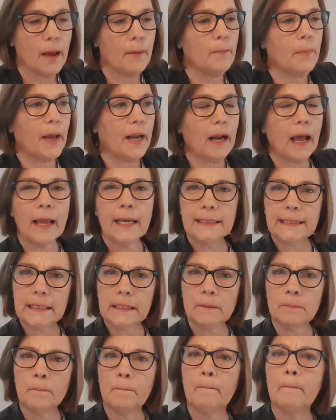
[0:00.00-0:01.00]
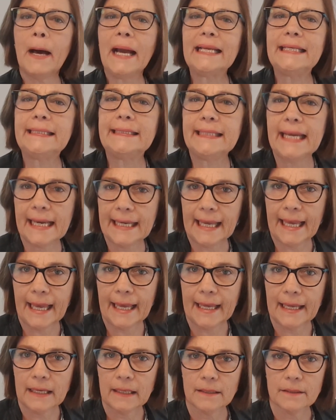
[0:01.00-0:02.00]
but I did them by
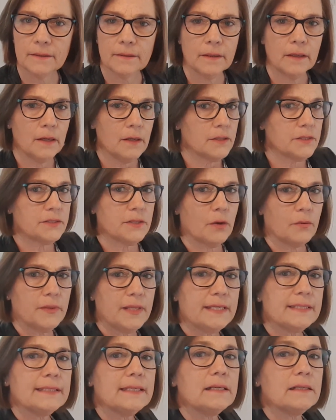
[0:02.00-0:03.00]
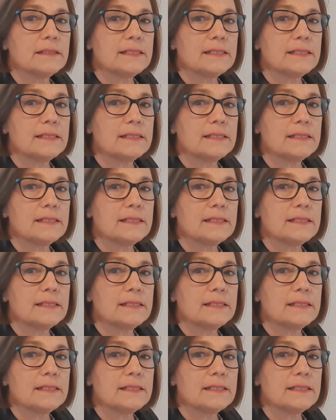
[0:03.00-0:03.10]
decade. So these little